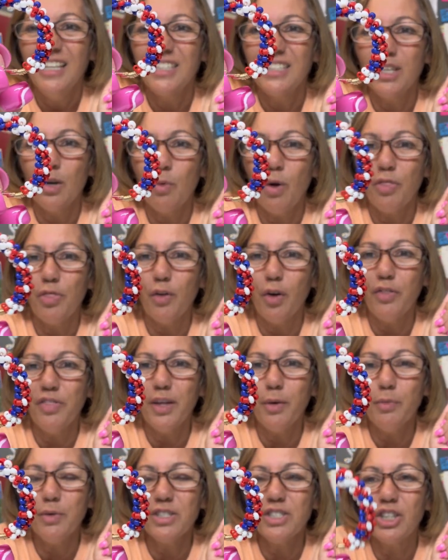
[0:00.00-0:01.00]
so I thought
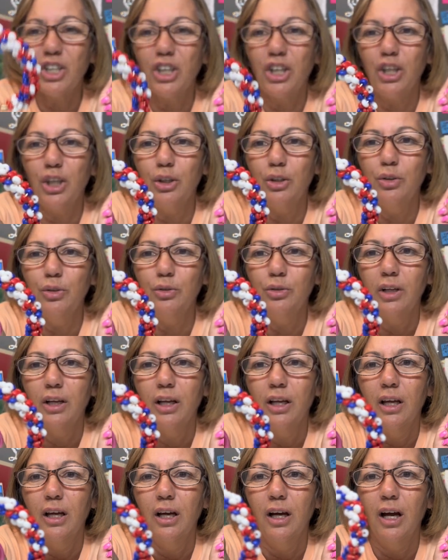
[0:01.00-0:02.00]
that was cute
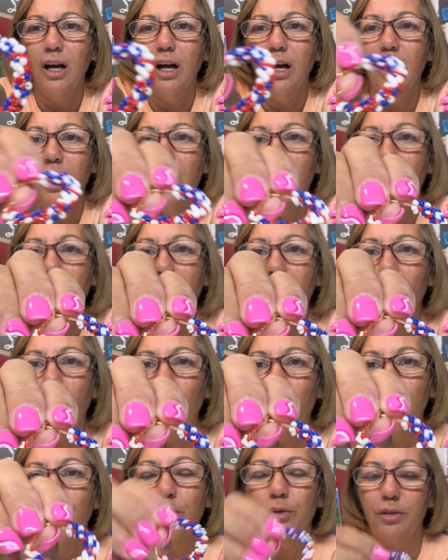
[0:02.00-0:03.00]
I
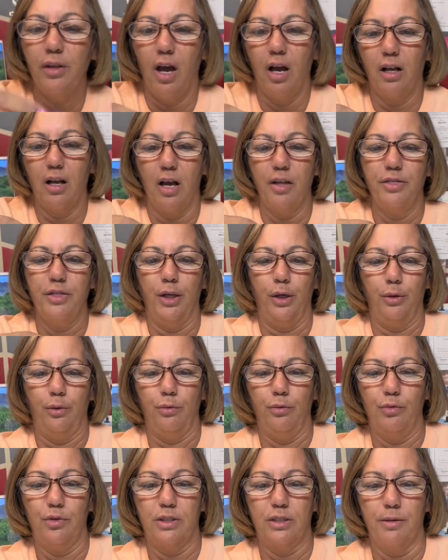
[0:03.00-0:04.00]
ordered, I got
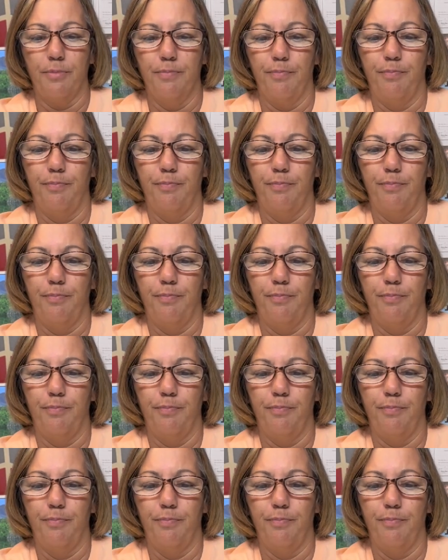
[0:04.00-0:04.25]
those.